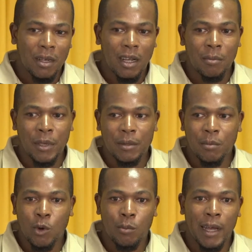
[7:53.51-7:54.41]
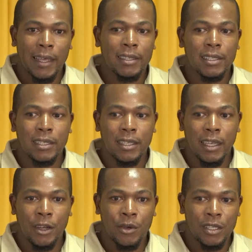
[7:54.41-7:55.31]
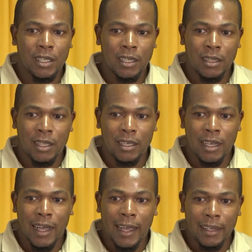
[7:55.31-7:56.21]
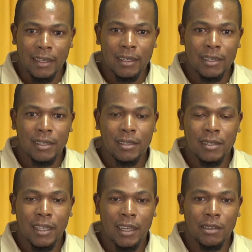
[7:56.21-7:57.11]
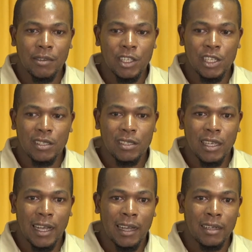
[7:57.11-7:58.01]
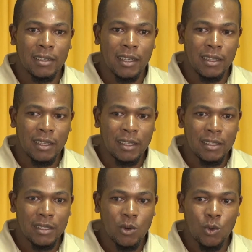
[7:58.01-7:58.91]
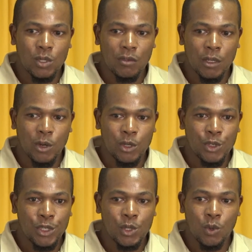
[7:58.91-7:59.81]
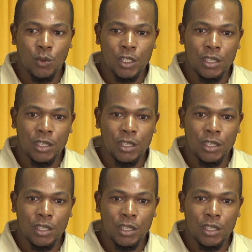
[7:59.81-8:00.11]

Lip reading: a bit more biasly the areas in the high elevations and in the east coast of the country, so we